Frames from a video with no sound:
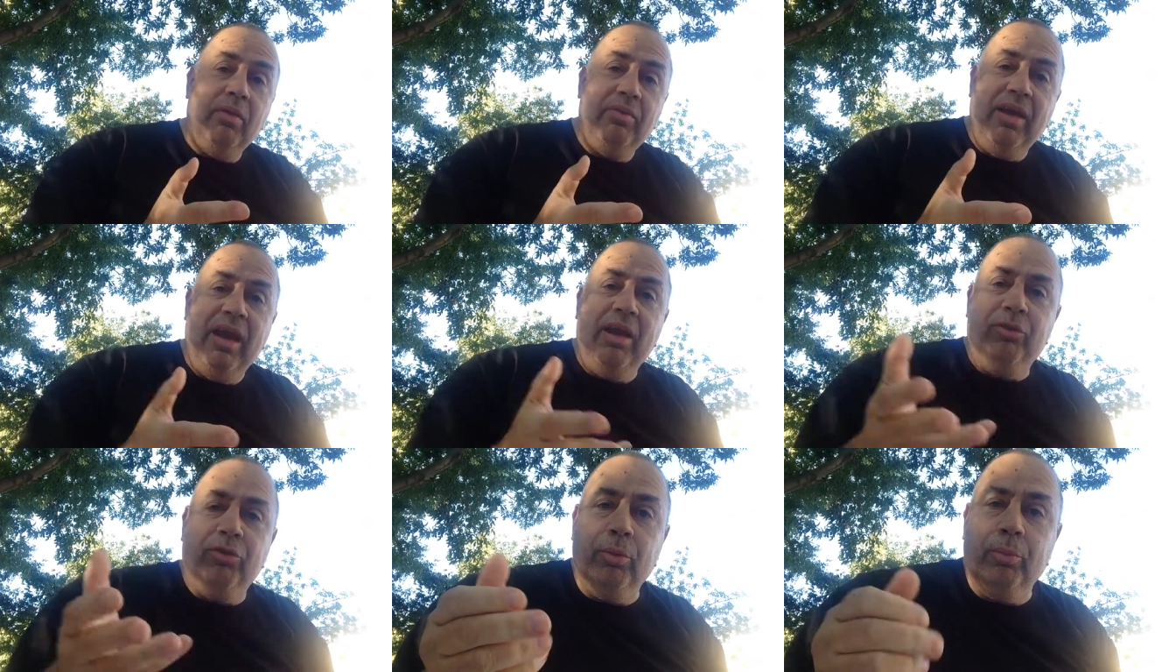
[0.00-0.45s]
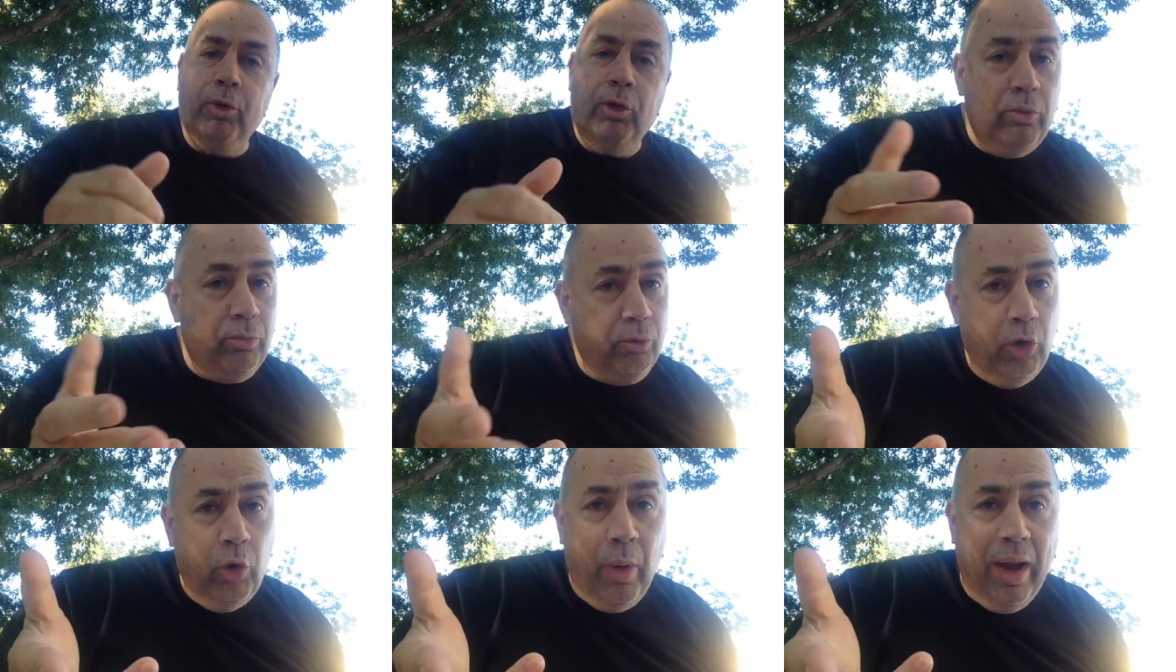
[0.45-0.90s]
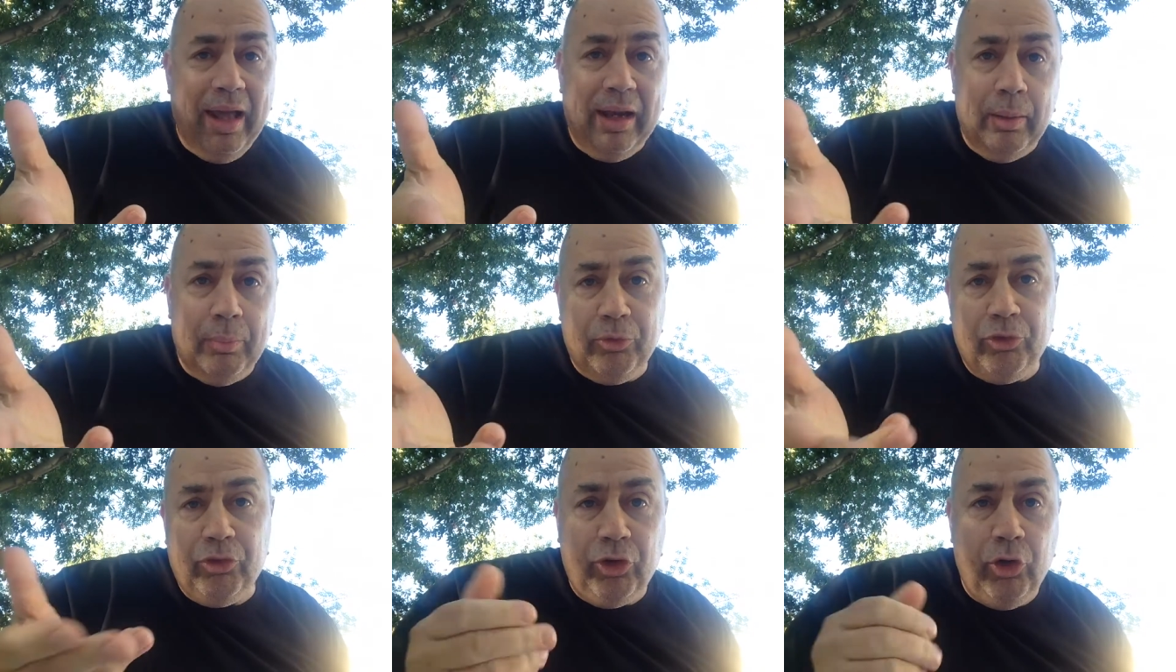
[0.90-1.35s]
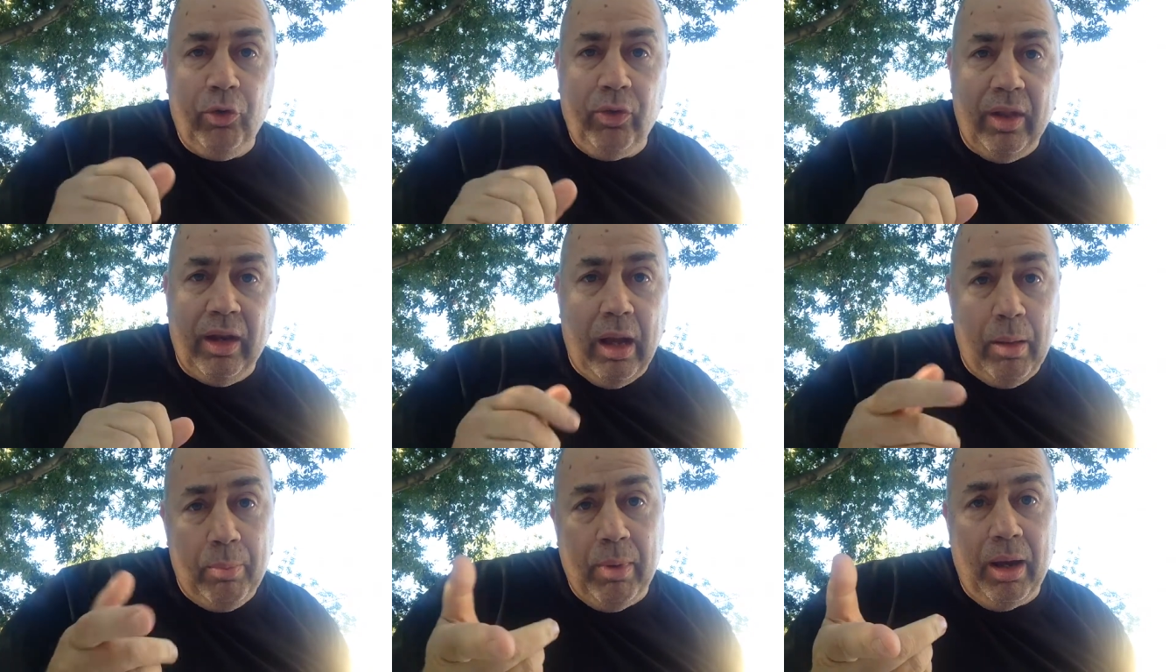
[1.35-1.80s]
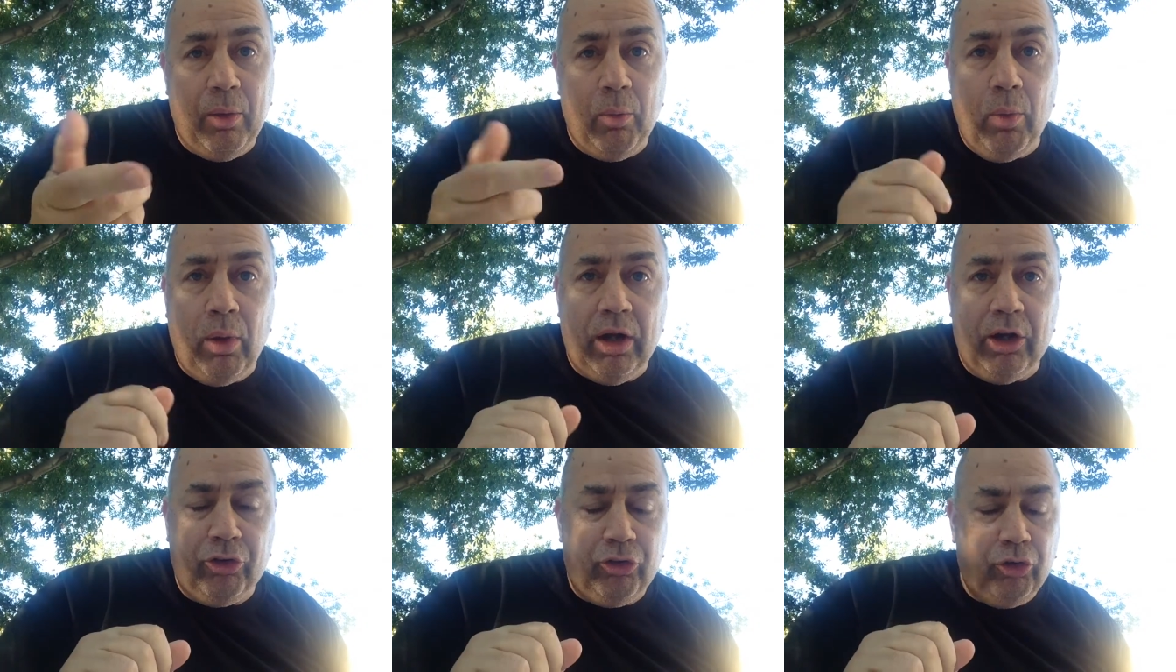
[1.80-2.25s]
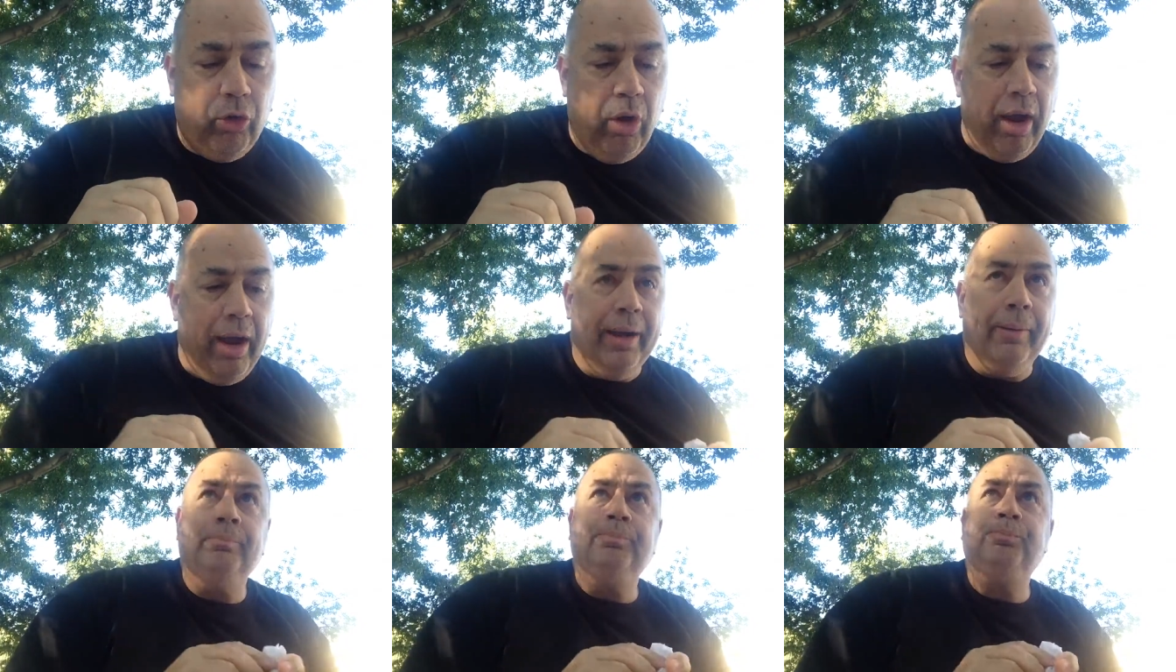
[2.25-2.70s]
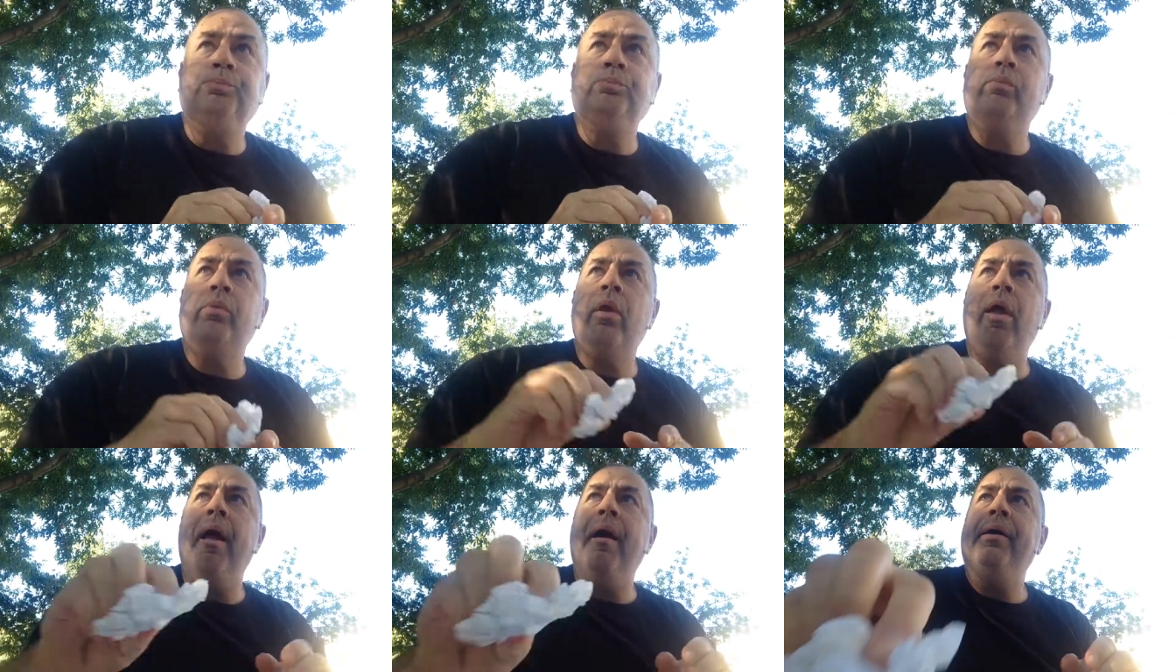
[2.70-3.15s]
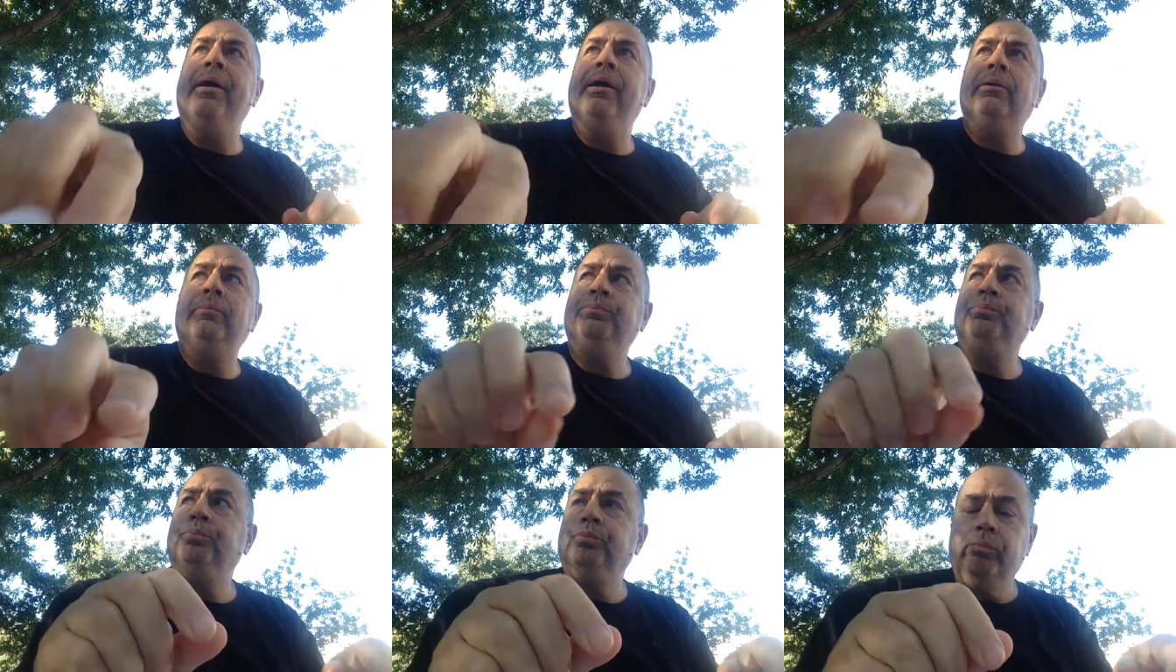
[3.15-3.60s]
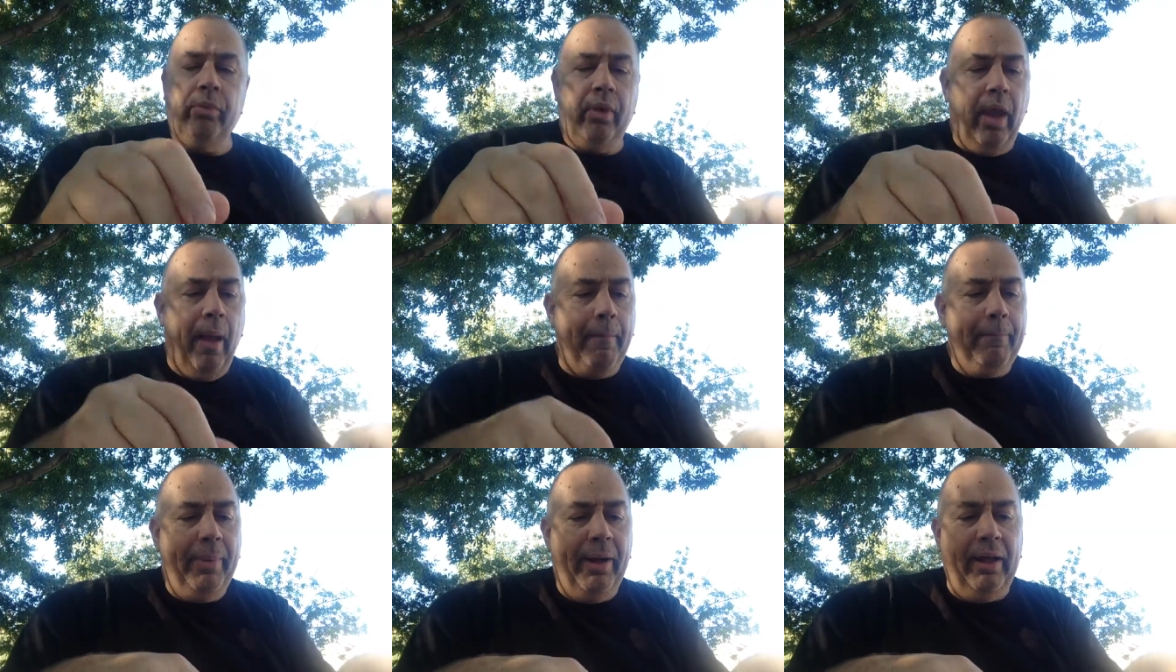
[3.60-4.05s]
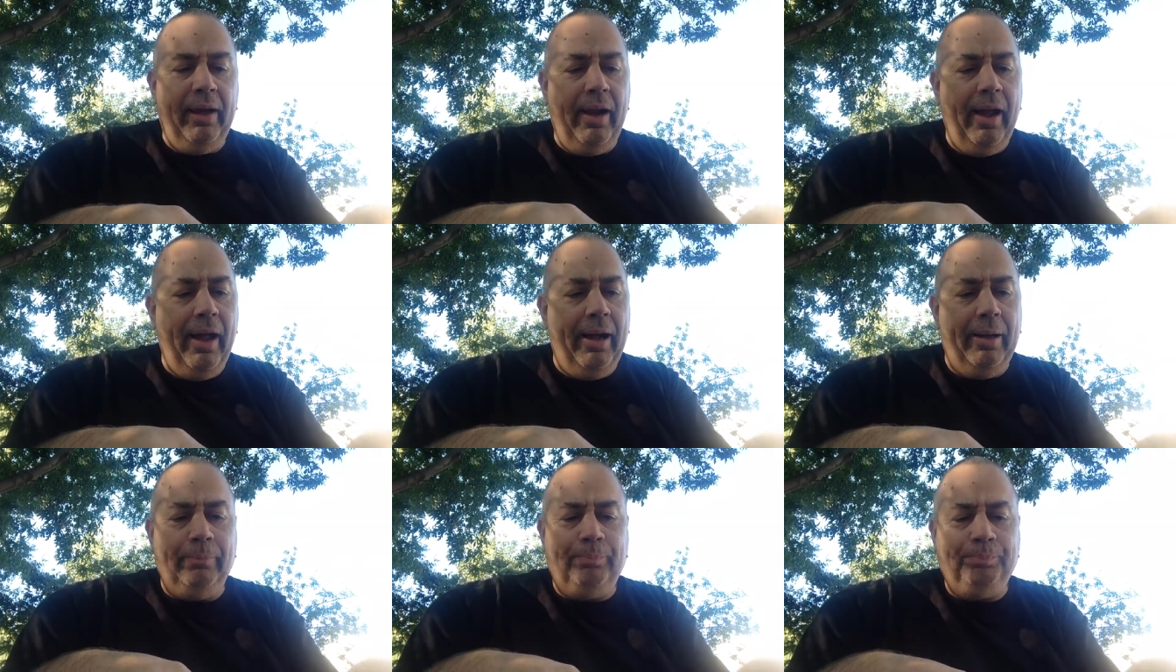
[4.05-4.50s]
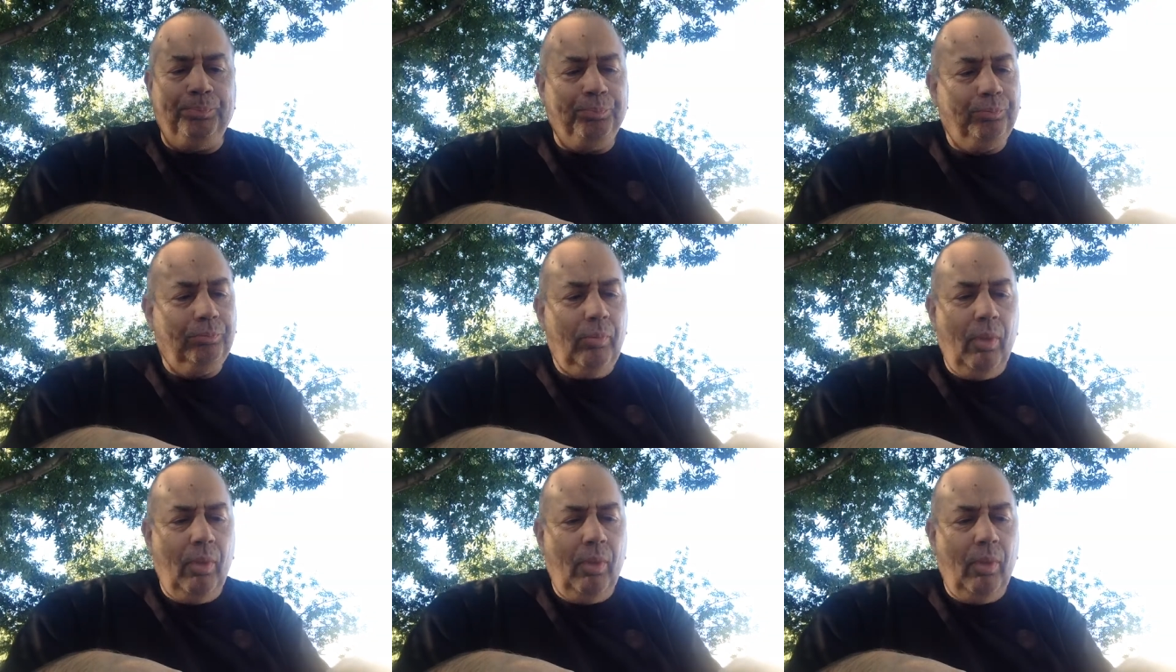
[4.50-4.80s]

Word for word: They have some new items too that I might want to try. But, um,